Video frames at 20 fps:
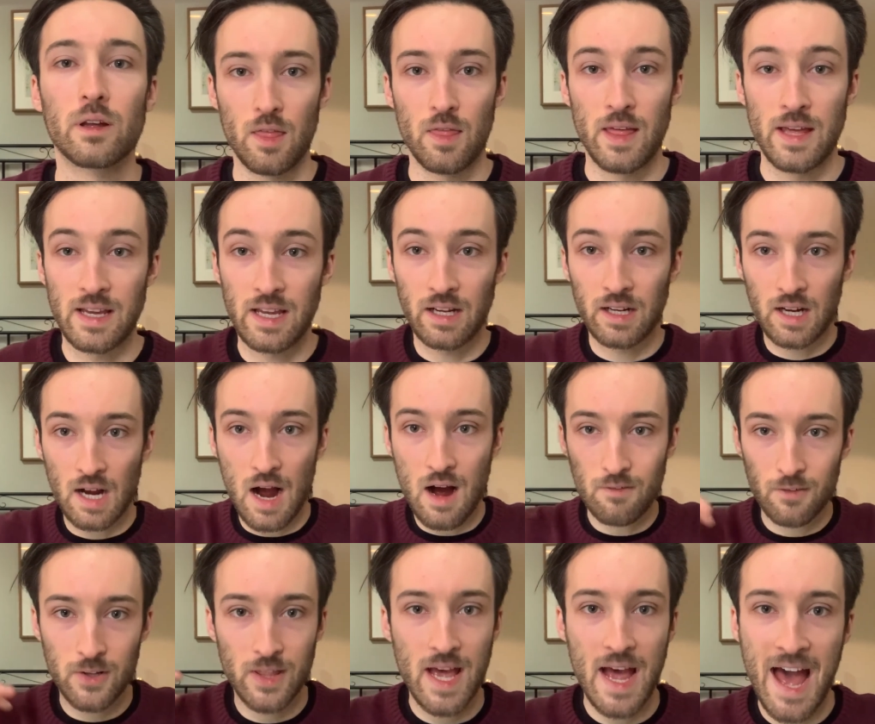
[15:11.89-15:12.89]
They can
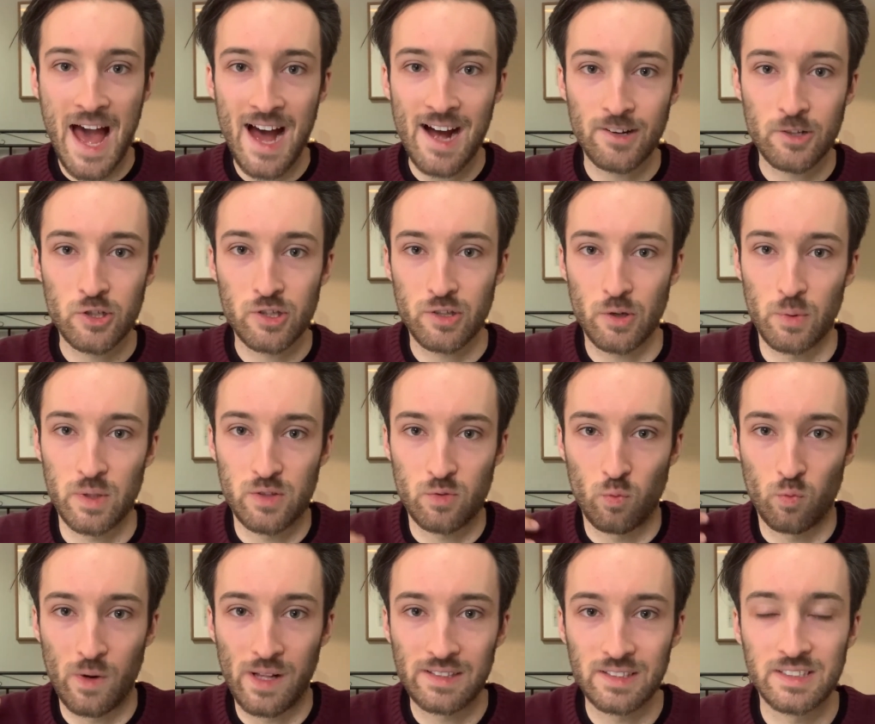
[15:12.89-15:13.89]
cover the hatch so it's
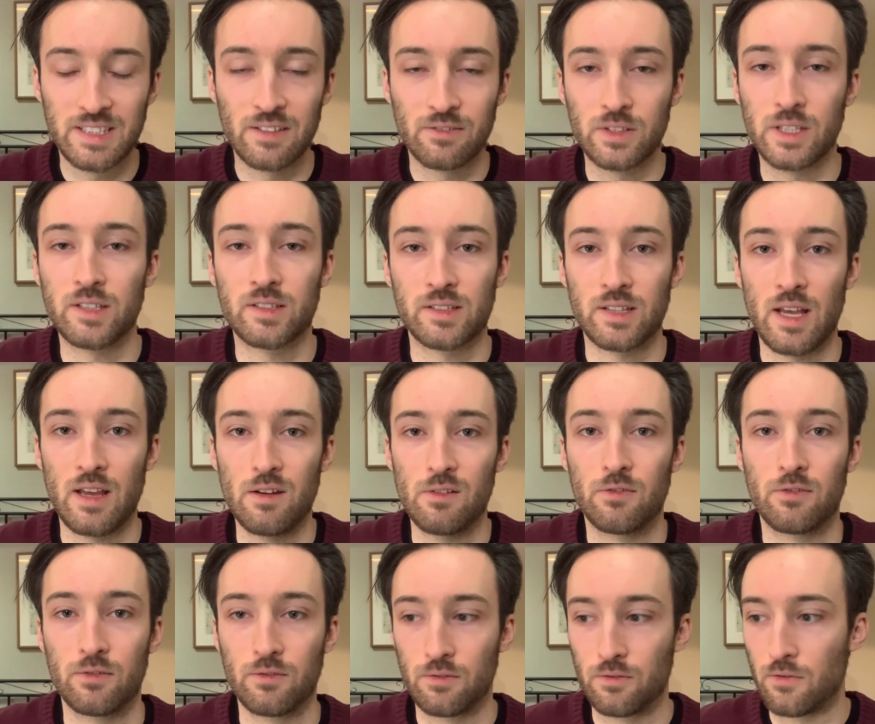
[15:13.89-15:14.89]
relatively
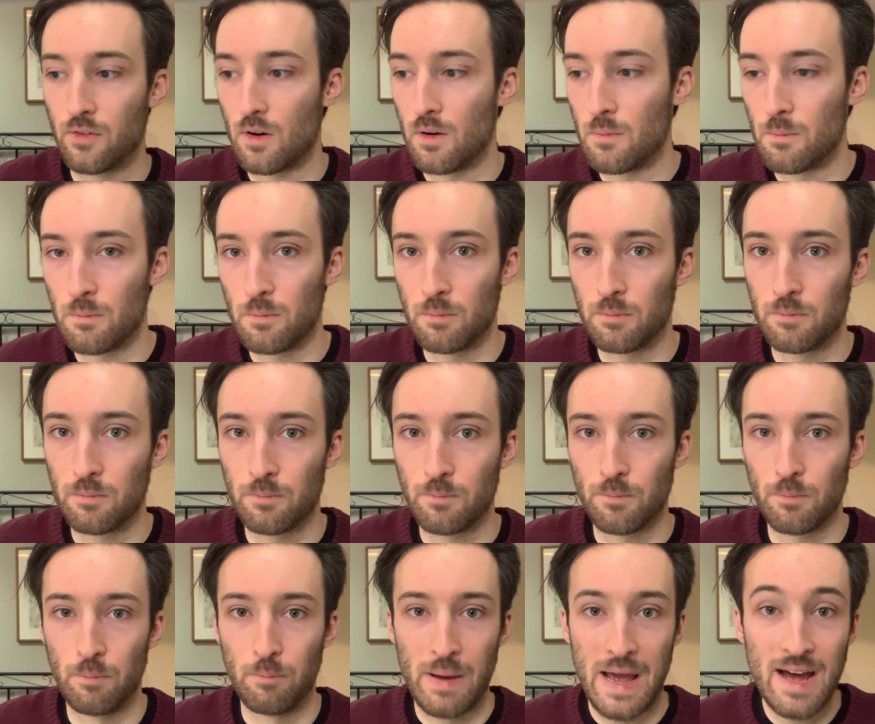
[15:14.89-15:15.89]
safe from
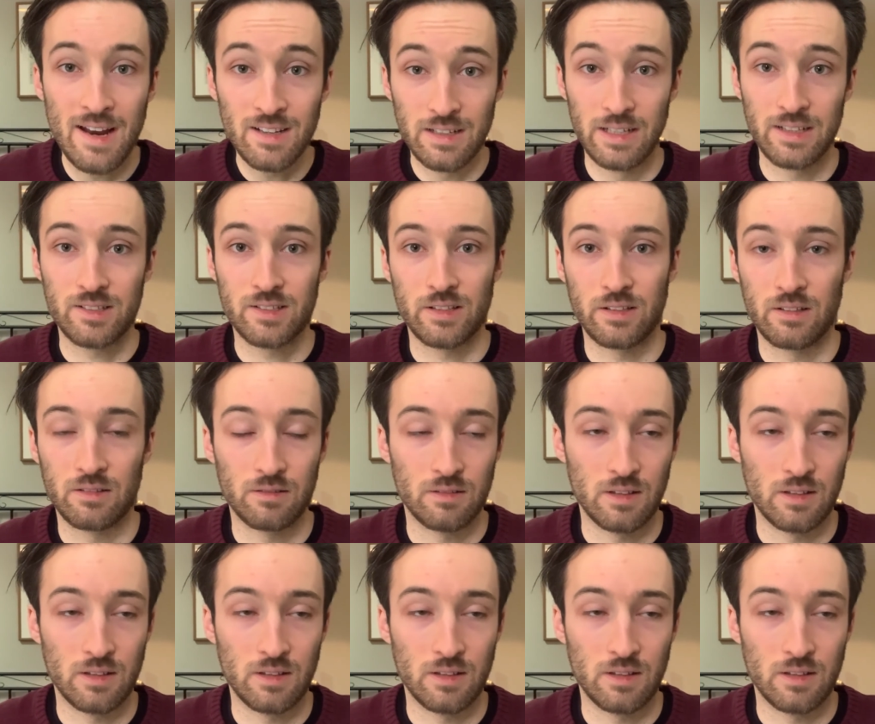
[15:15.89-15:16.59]
bandits and